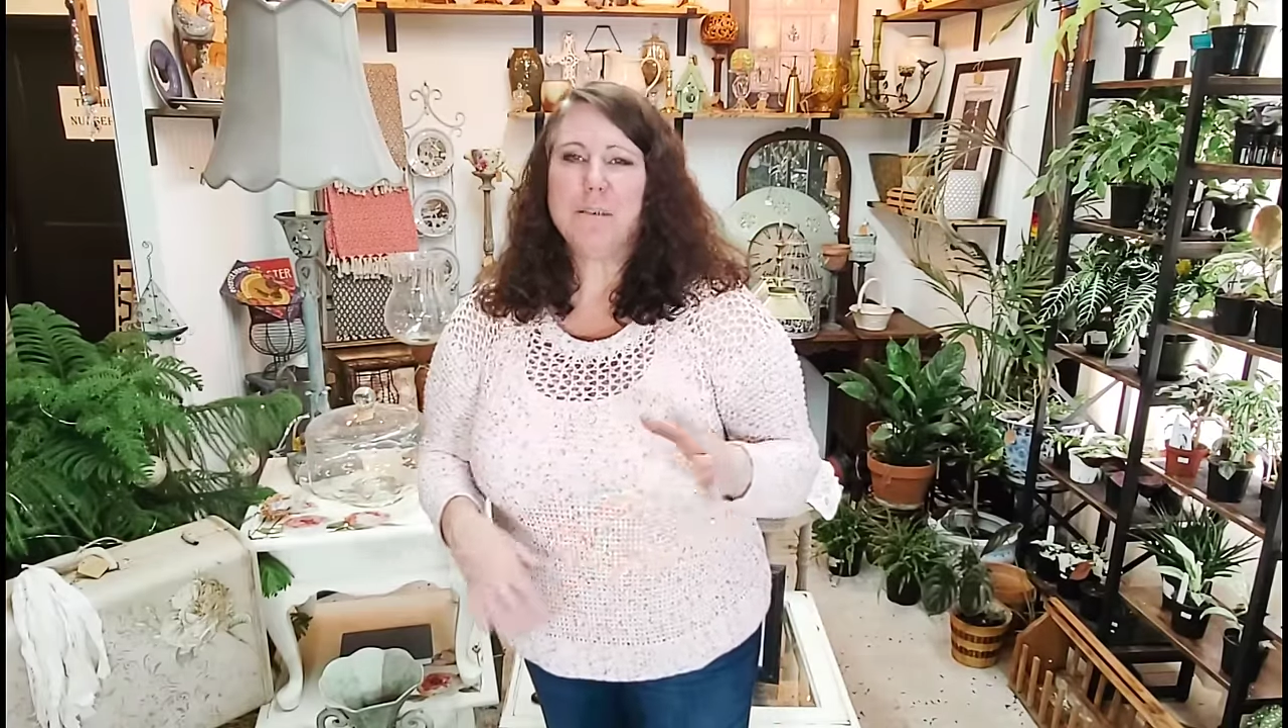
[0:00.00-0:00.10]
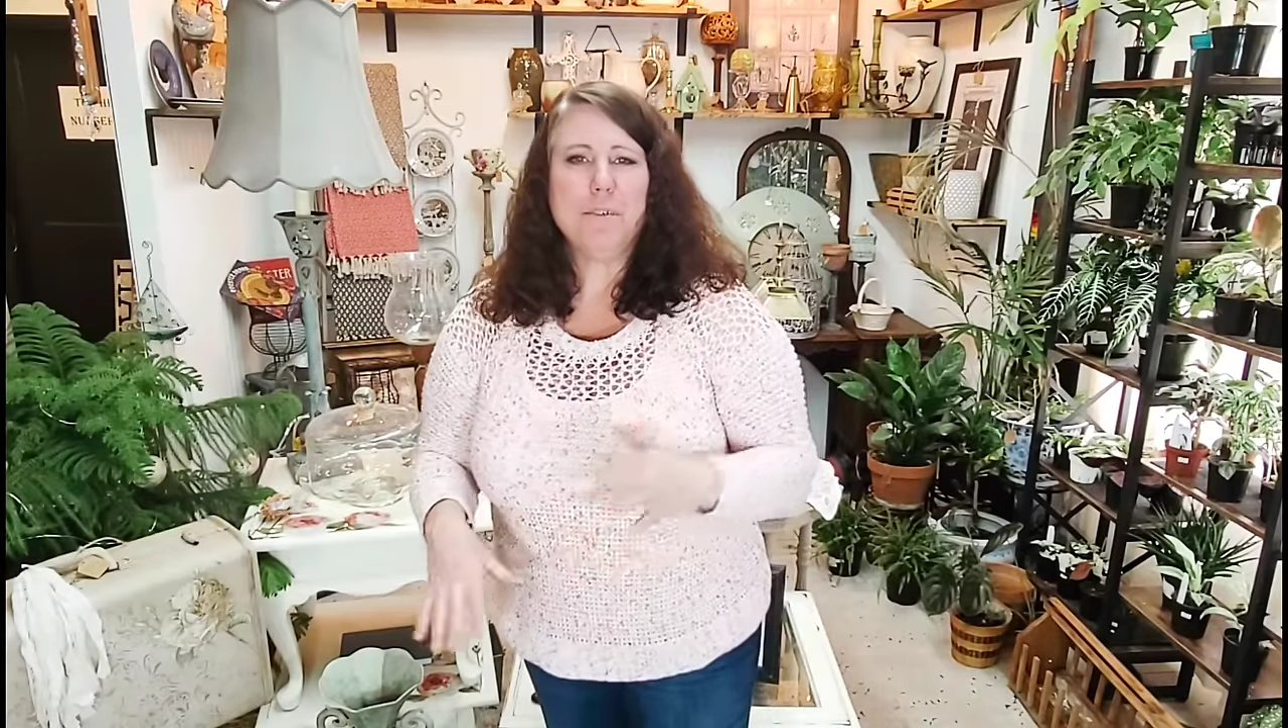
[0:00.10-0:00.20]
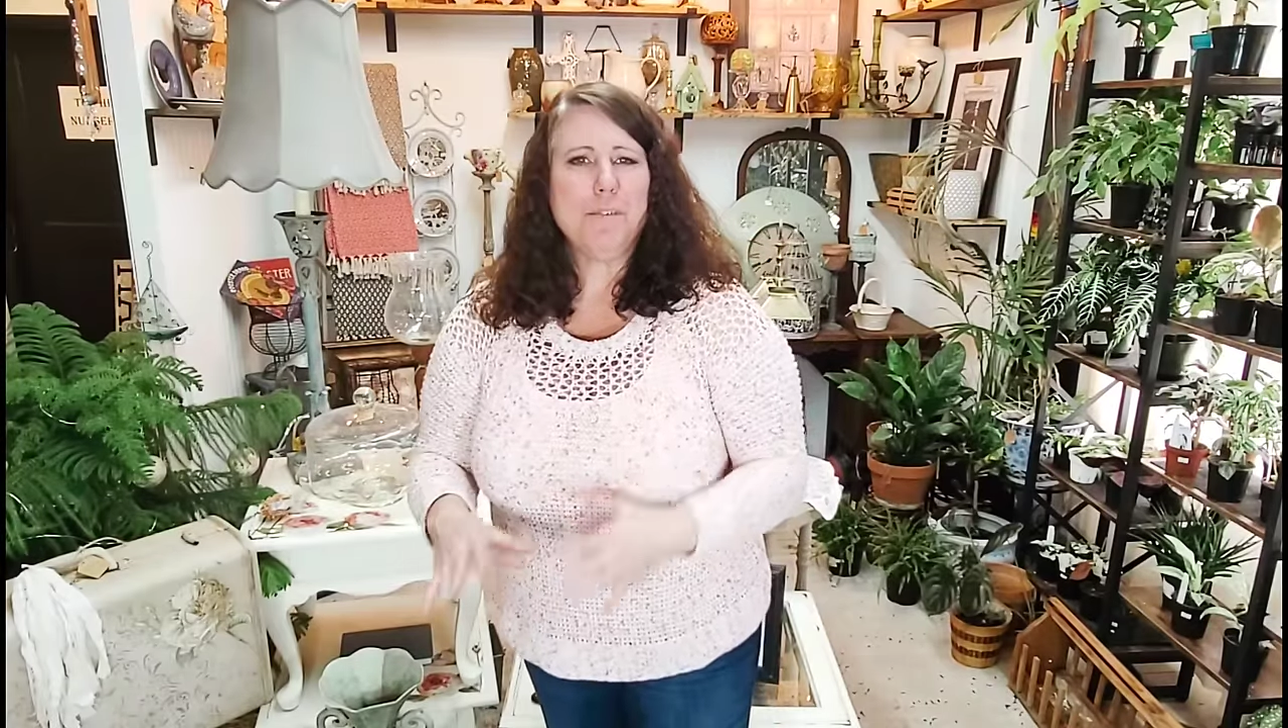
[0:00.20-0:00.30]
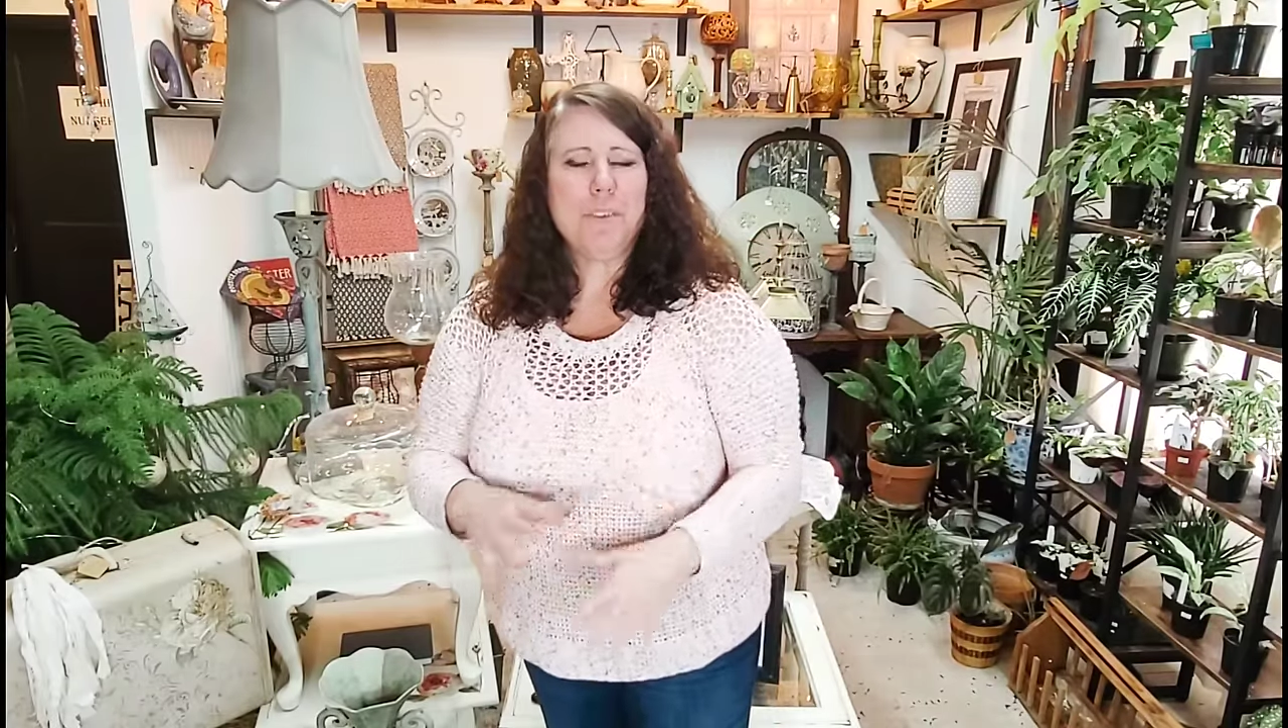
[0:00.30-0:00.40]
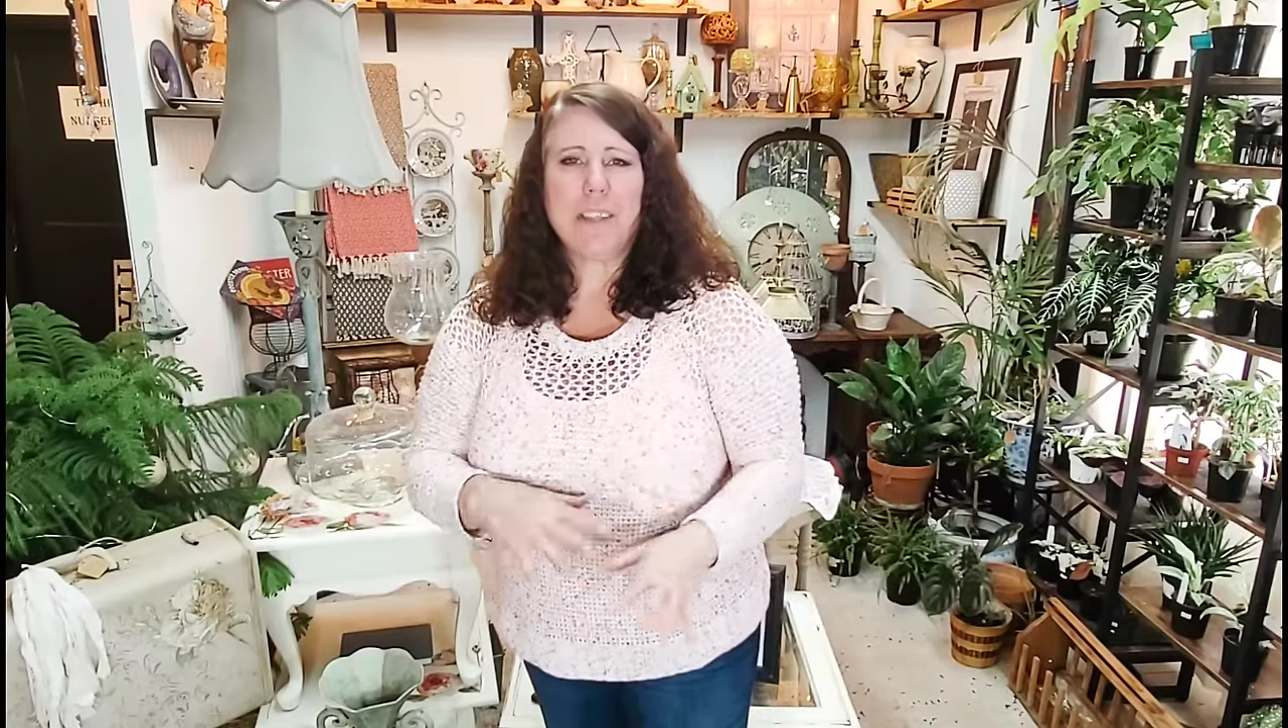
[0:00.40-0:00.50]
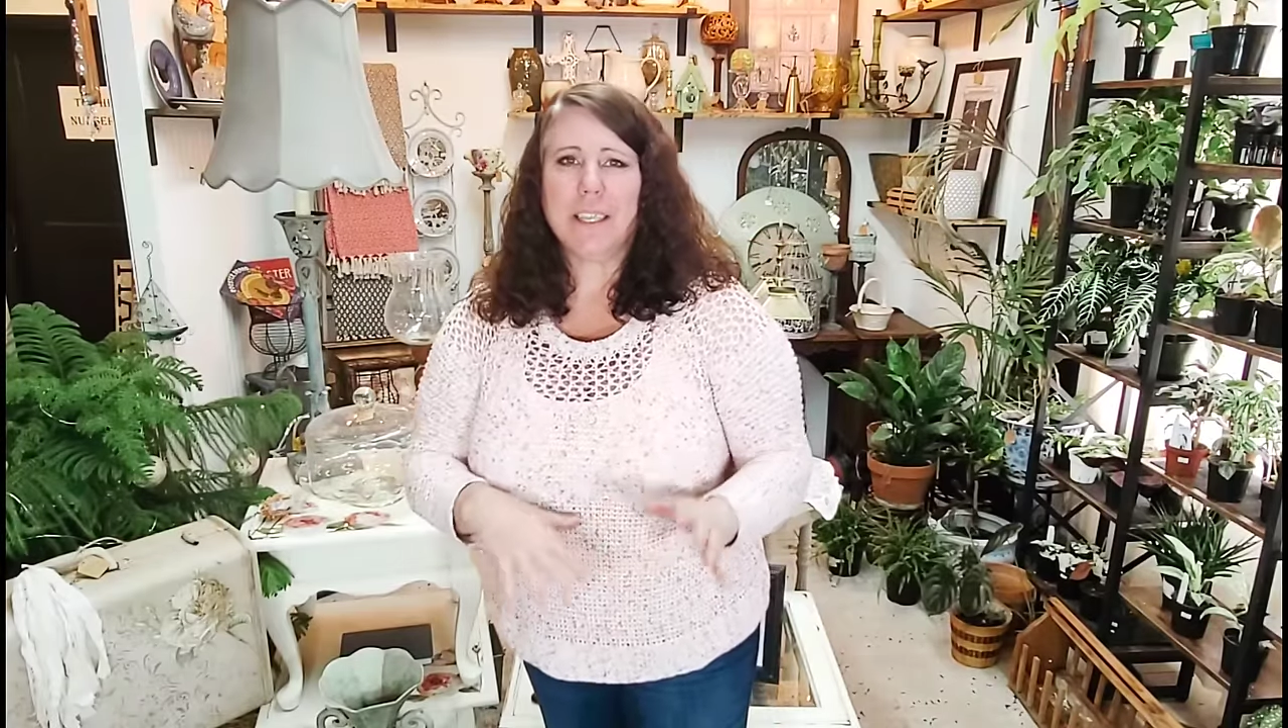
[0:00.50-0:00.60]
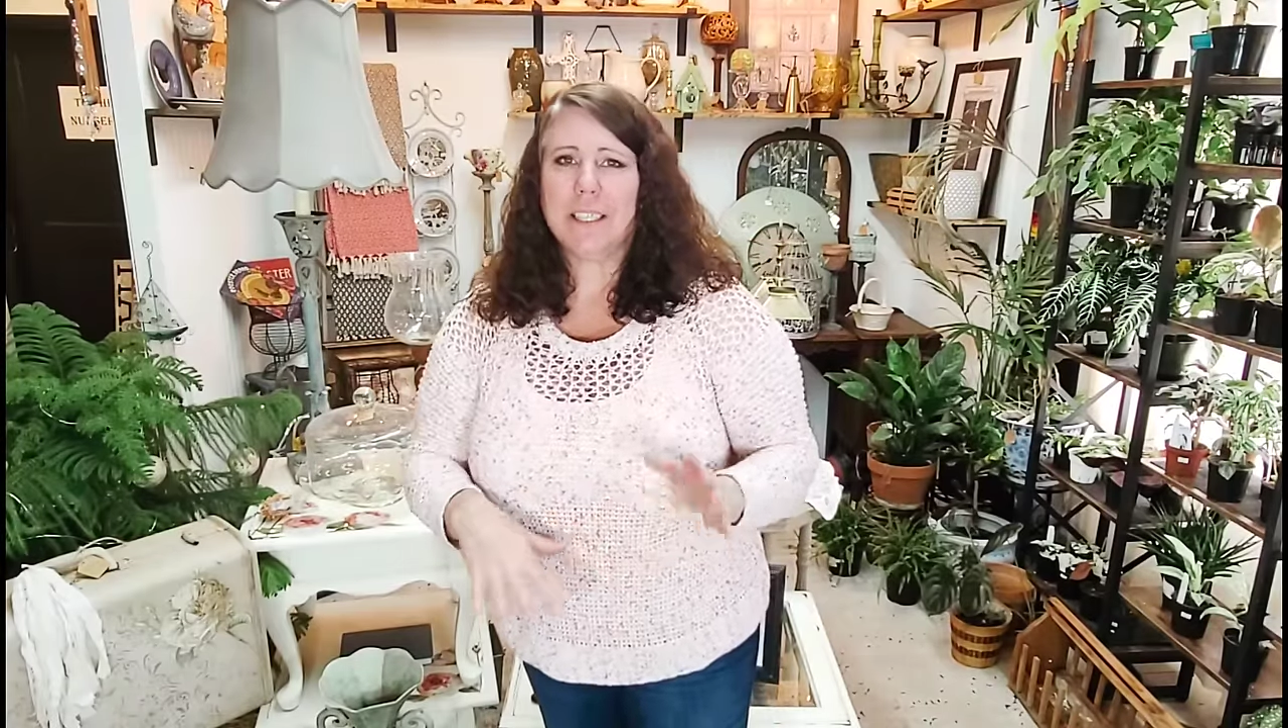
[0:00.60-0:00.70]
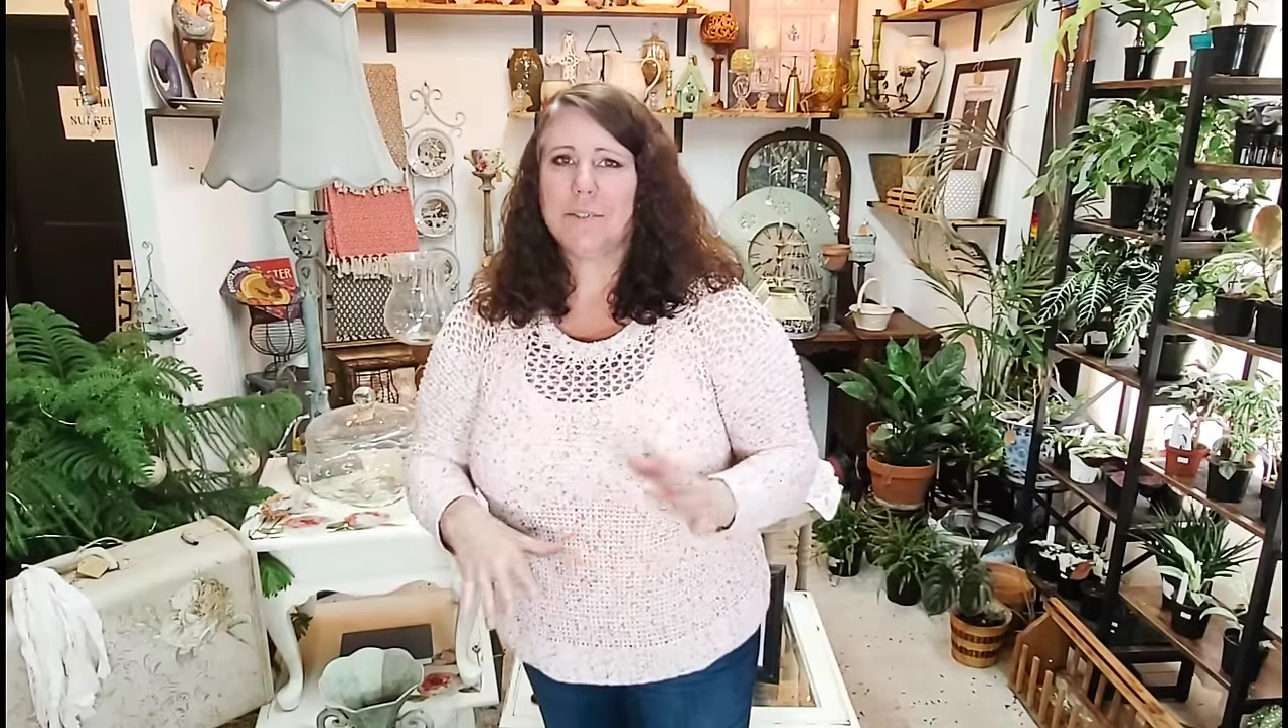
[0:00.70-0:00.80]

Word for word: moving things